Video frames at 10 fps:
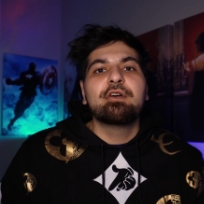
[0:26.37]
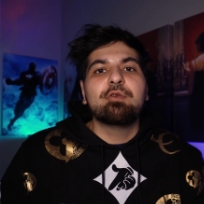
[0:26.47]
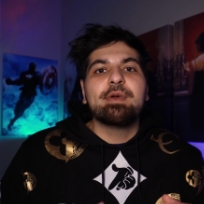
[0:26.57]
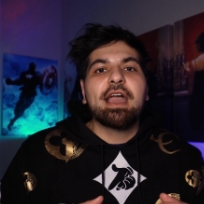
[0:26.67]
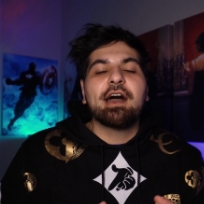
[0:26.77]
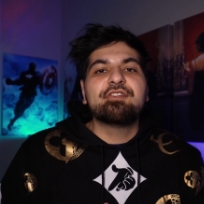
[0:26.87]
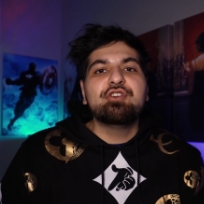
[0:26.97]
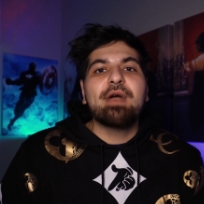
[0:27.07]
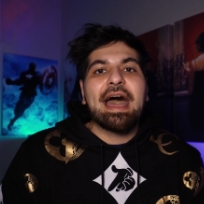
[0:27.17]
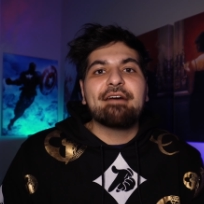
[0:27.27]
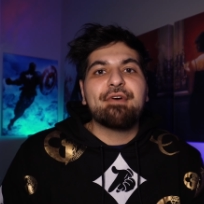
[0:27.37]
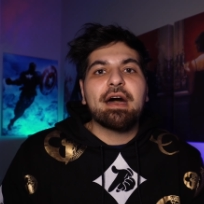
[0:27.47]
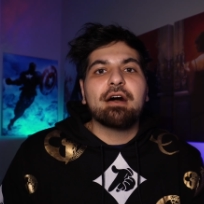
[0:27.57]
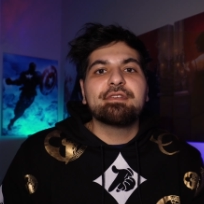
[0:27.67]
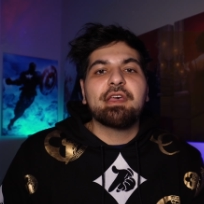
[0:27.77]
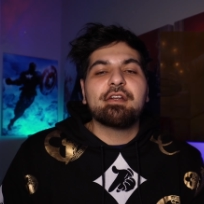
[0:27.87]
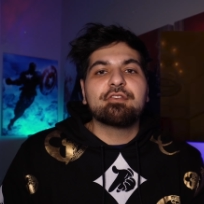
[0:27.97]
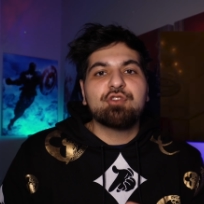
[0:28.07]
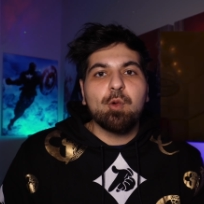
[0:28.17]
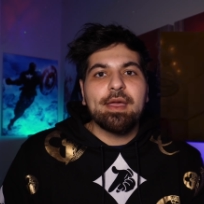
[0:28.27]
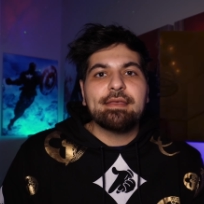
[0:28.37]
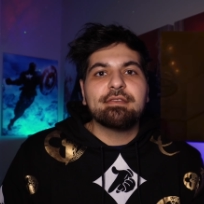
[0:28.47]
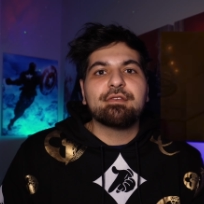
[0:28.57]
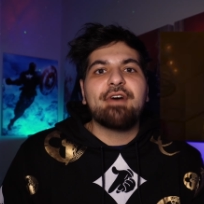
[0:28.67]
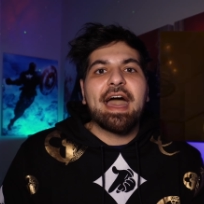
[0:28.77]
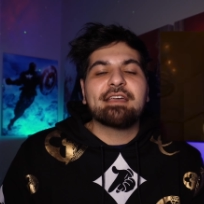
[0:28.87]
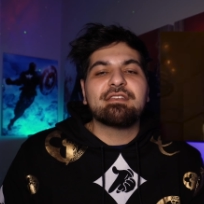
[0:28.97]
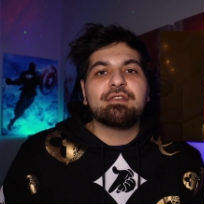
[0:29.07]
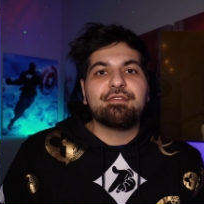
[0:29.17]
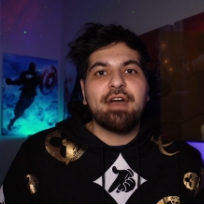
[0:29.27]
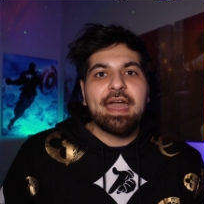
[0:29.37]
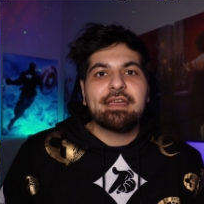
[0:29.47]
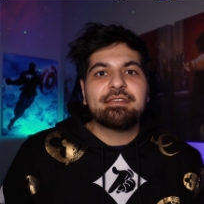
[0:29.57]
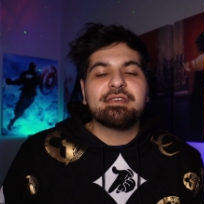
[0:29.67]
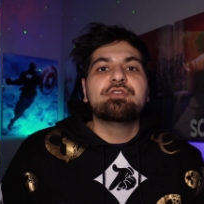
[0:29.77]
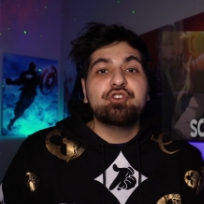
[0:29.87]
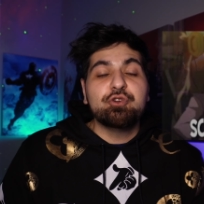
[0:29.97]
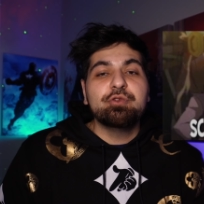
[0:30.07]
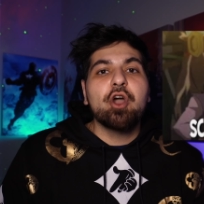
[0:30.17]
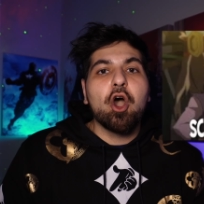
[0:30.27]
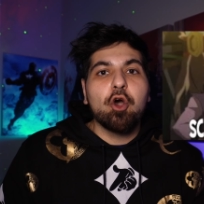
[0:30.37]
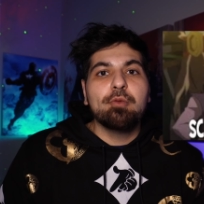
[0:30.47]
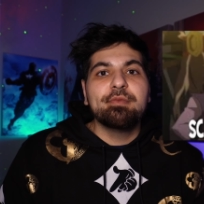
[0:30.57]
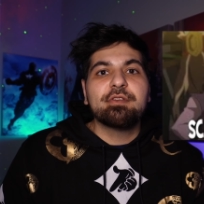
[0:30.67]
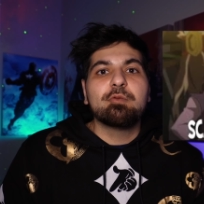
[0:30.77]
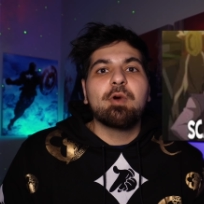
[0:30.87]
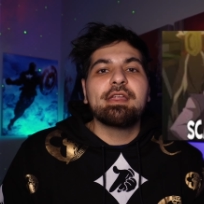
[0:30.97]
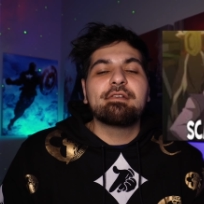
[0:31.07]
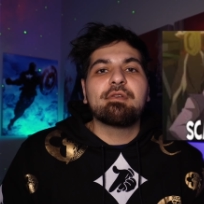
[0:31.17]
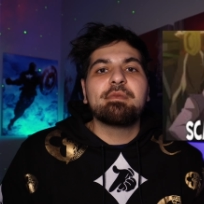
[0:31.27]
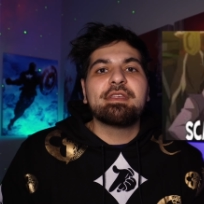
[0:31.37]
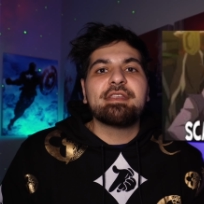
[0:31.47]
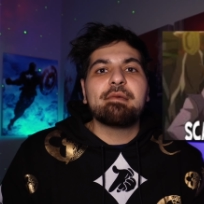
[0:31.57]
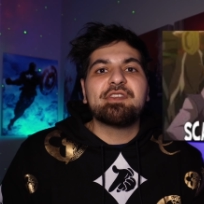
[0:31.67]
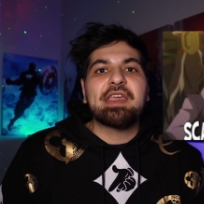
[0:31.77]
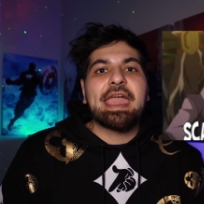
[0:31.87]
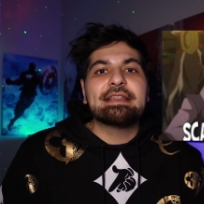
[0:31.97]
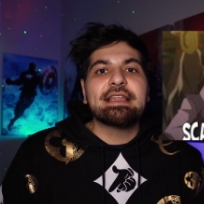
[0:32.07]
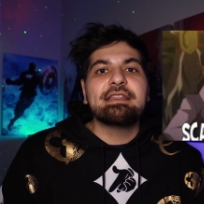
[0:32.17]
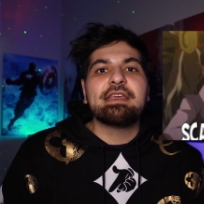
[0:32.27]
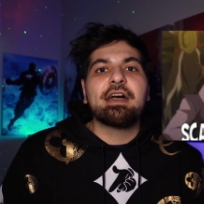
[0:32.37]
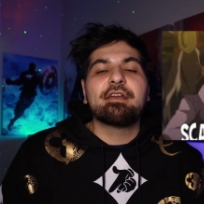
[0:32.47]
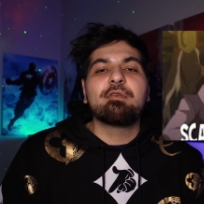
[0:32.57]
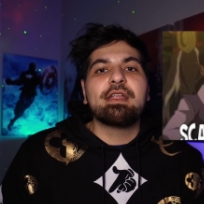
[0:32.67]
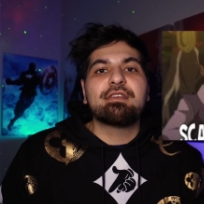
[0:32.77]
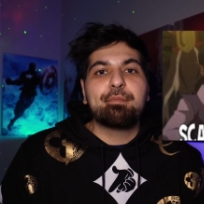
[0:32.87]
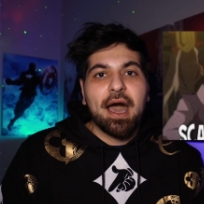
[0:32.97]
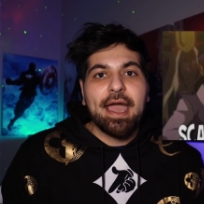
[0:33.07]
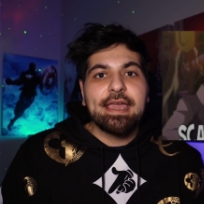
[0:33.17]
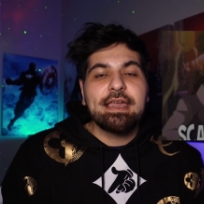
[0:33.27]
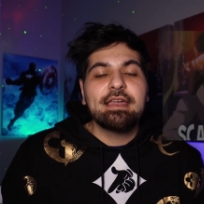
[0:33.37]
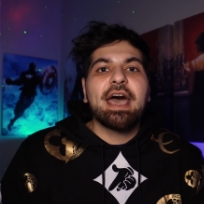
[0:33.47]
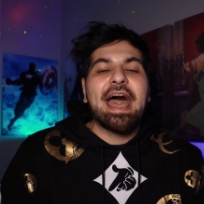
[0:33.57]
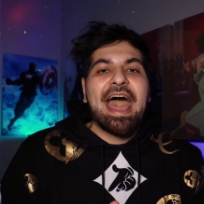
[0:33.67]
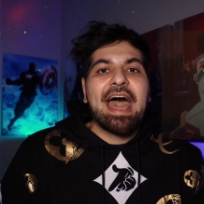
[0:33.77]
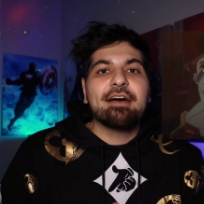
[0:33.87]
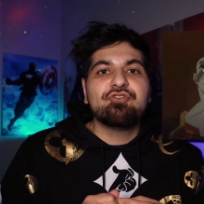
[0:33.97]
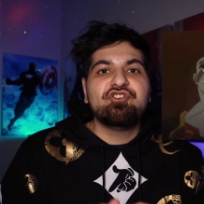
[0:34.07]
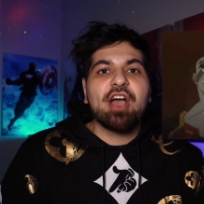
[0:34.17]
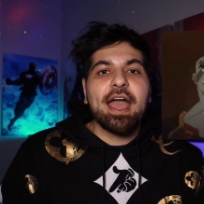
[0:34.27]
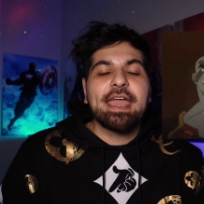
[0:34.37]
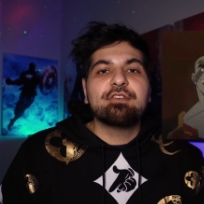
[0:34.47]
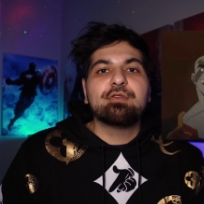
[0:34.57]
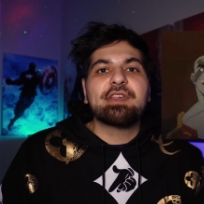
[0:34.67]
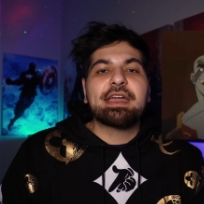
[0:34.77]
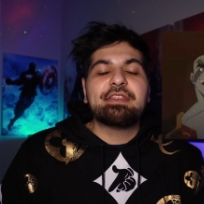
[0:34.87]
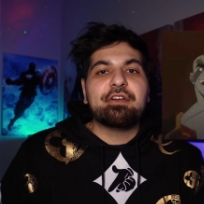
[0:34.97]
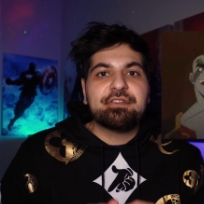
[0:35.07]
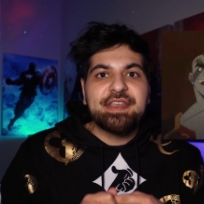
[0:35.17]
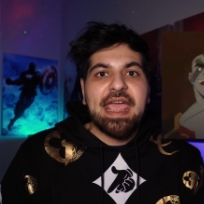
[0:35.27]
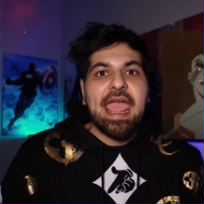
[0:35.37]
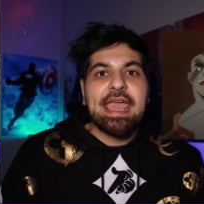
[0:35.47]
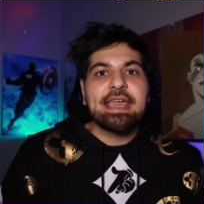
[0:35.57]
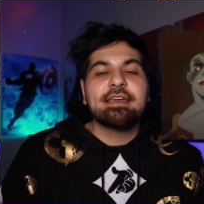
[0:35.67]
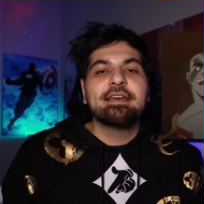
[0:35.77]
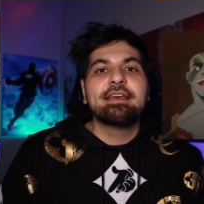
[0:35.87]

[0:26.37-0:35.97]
We got two half-elves that are twins, Vax and Vex, two gnomes, one of them is named Scanlan, the other one is Pike, a half-giant who's like their tank,